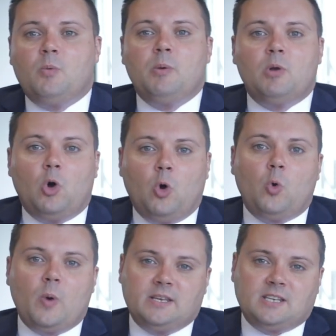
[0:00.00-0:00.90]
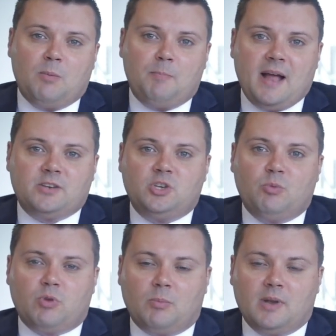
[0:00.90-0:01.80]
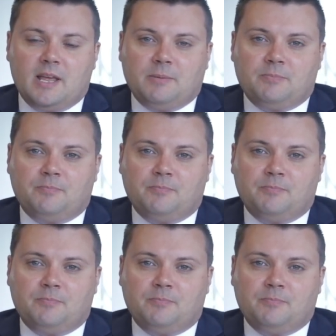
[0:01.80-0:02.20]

We will always come back to you promptly.